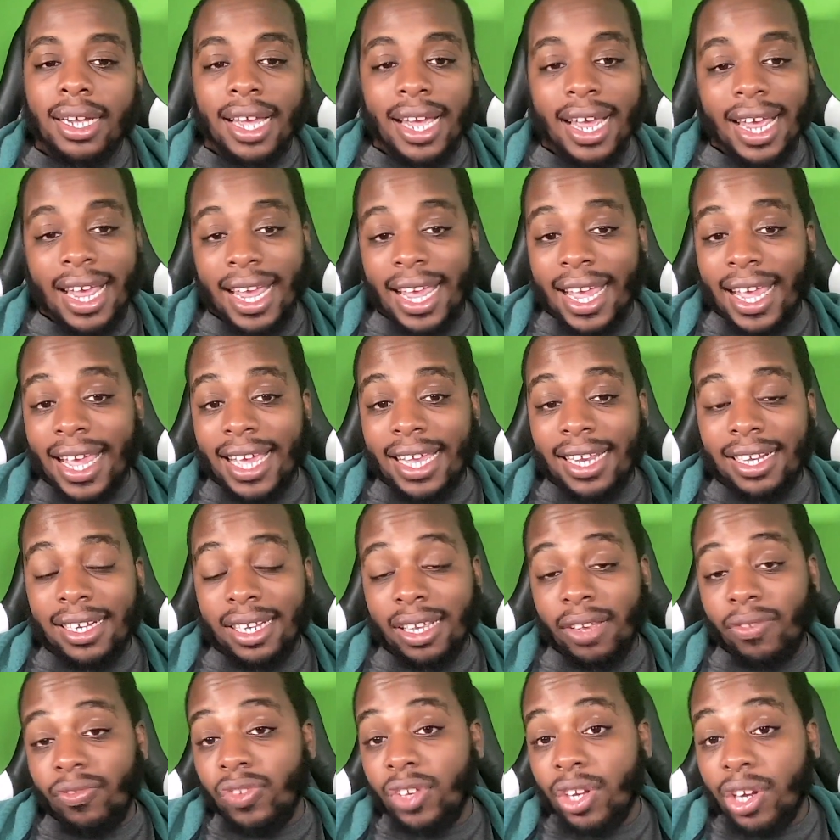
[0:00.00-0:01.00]
And
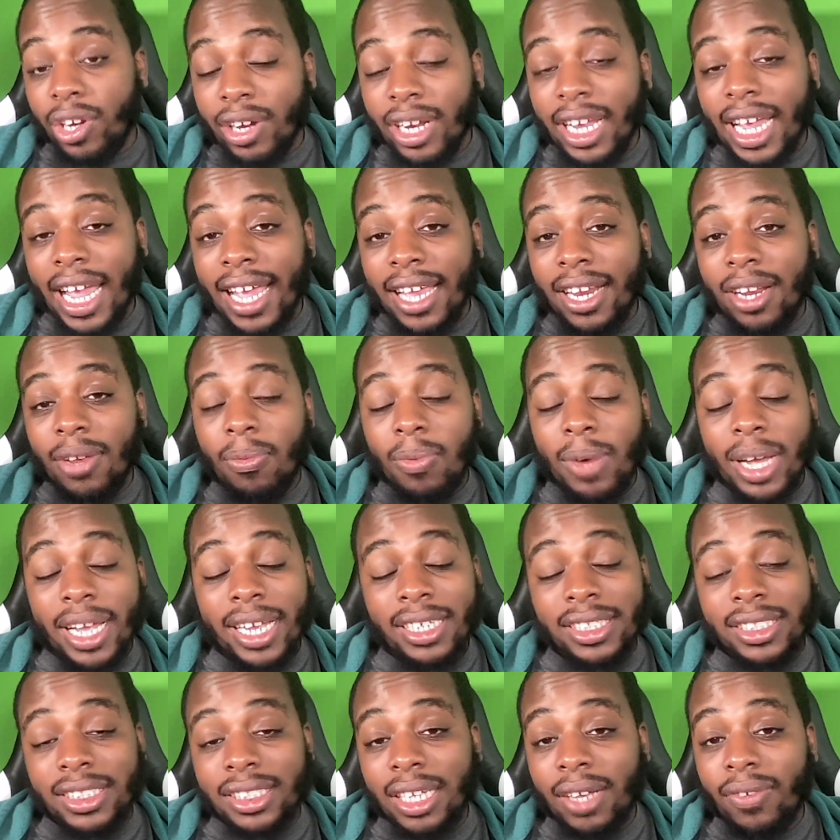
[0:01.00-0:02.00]
if you're gaining weight and
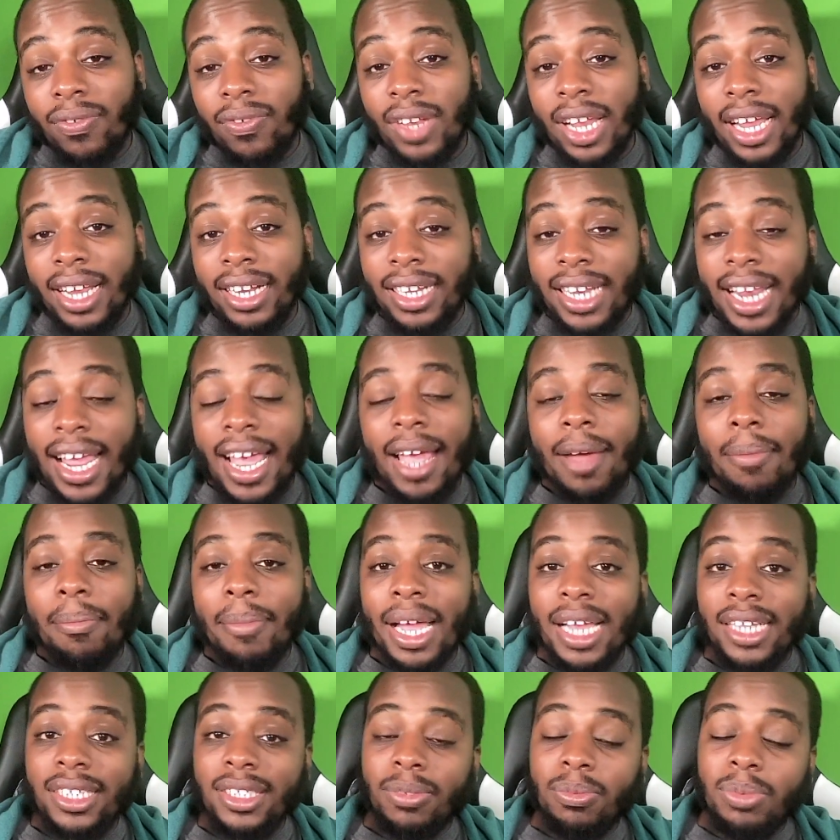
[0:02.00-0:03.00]
stuff like that,
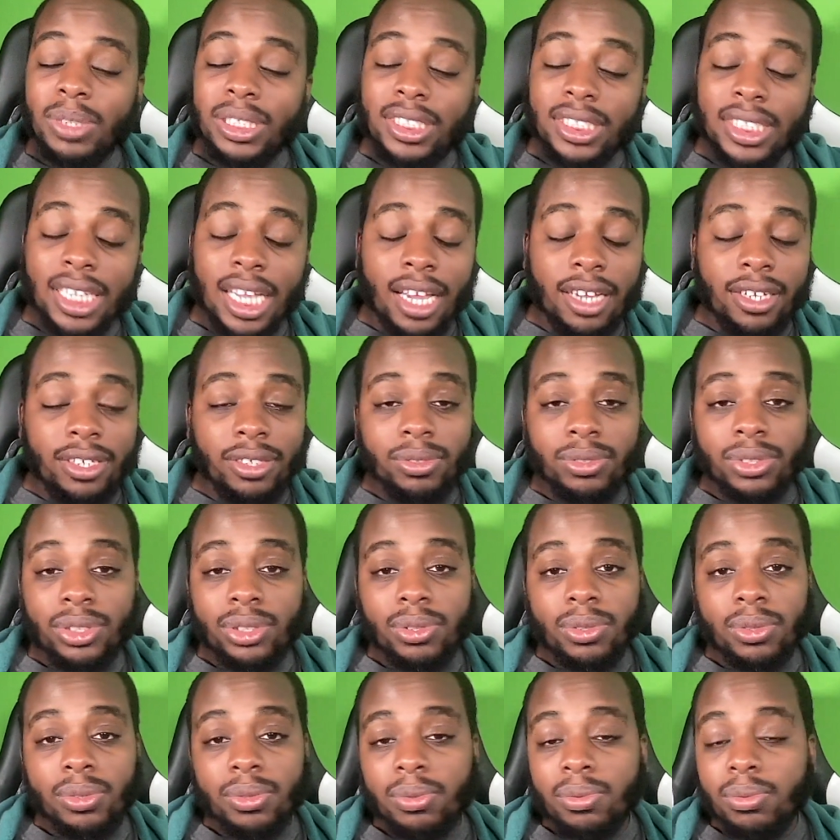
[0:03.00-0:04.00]
imagine we sign you
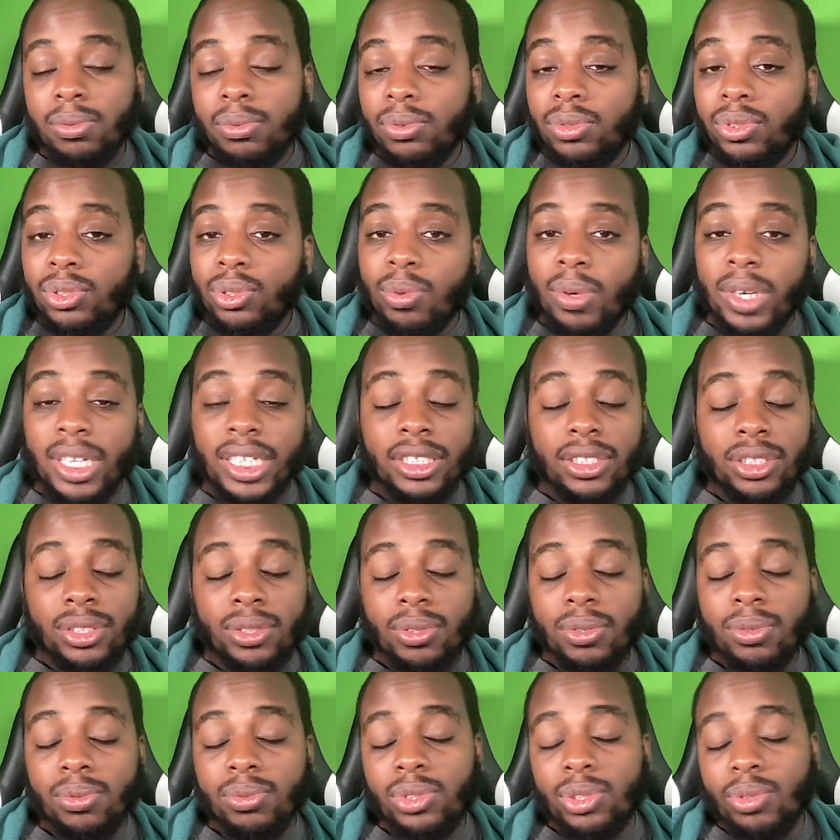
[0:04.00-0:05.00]
to
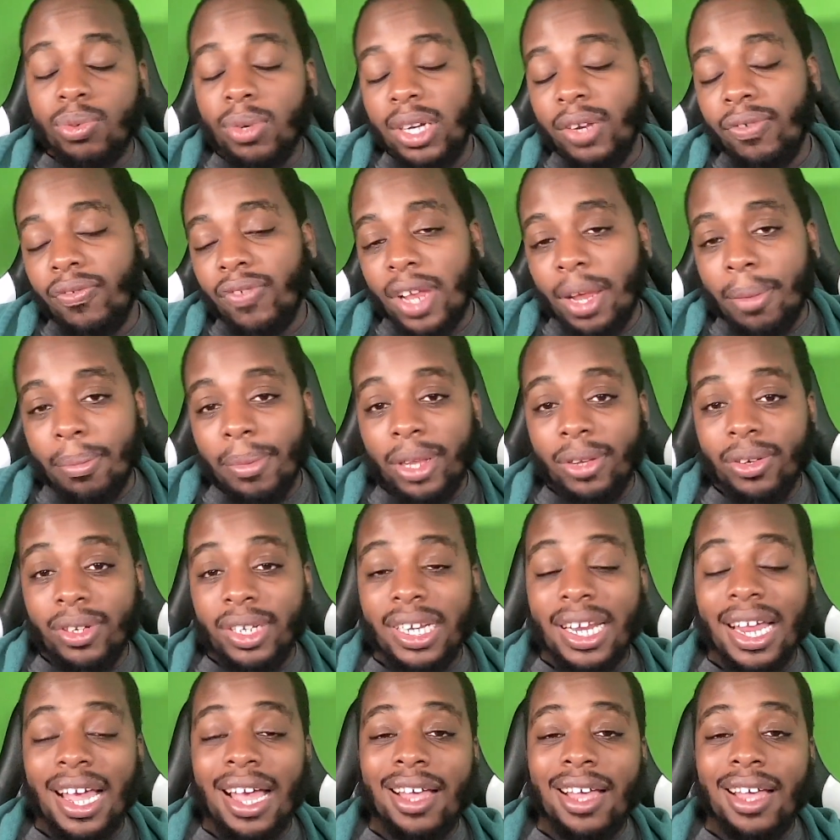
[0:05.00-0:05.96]
$22-25 million